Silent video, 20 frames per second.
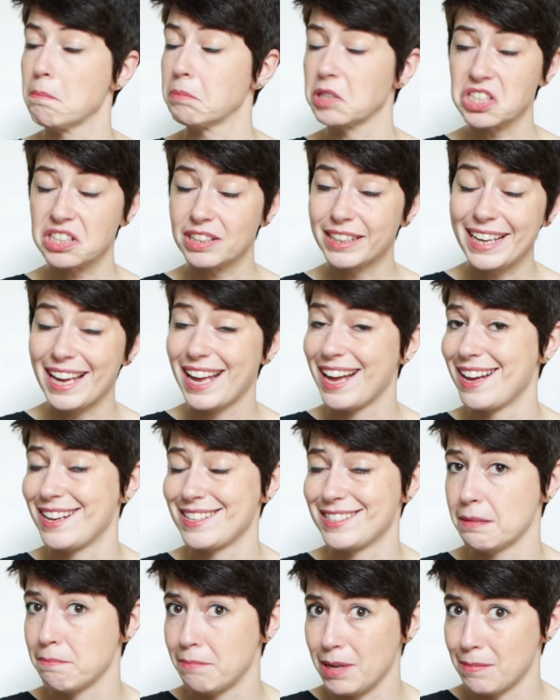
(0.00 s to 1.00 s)
Personally, it
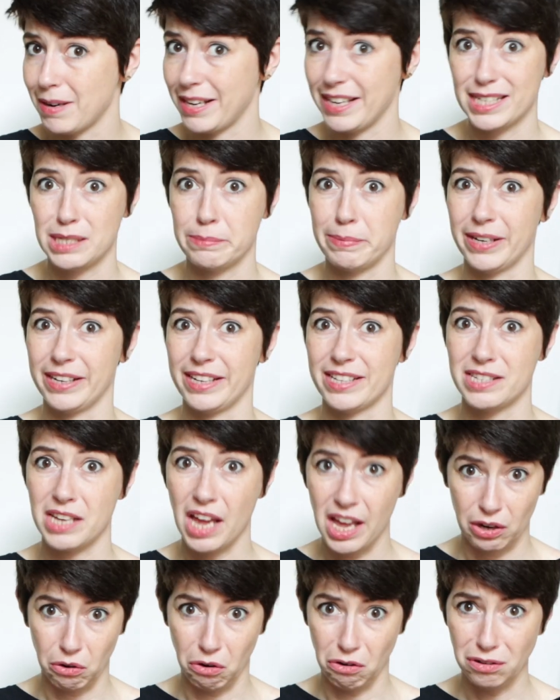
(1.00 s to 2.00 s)
hasn't been my experience
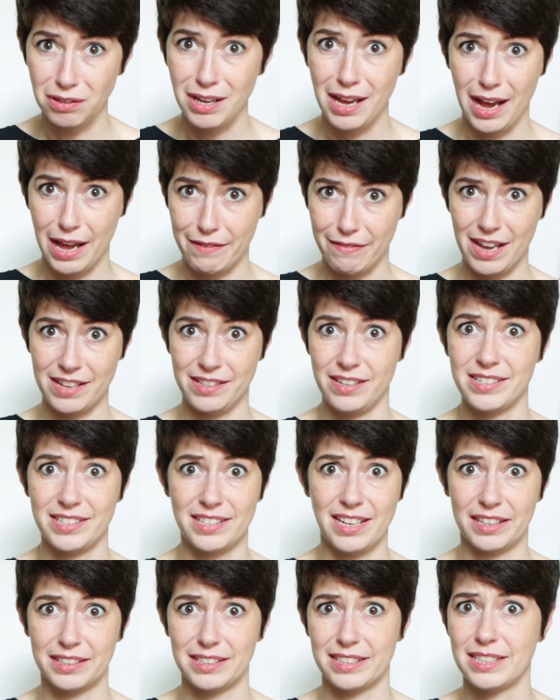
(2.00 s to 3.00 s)
at all. I've had this
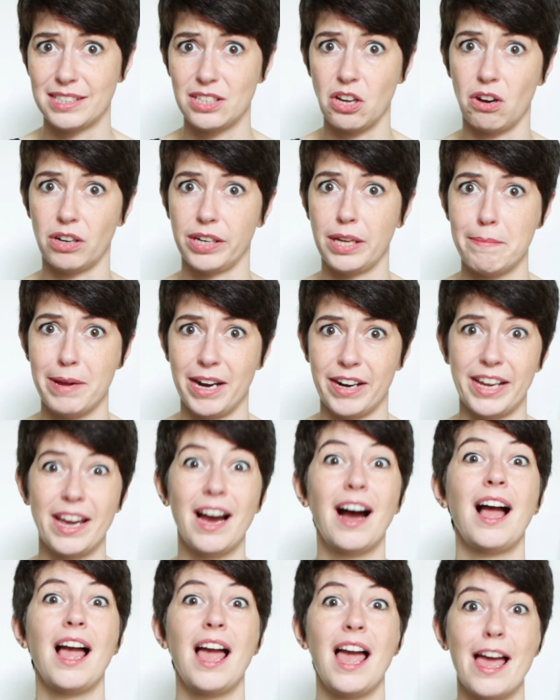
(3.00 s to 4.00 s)
necklace on
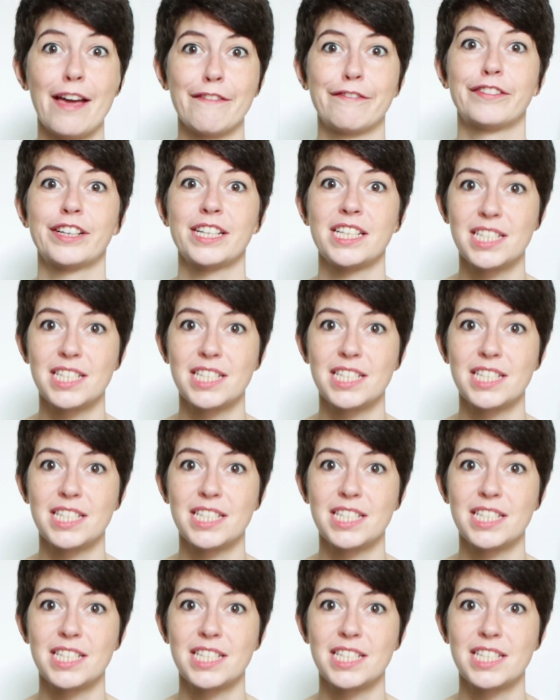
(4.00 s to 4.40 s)
Iberia every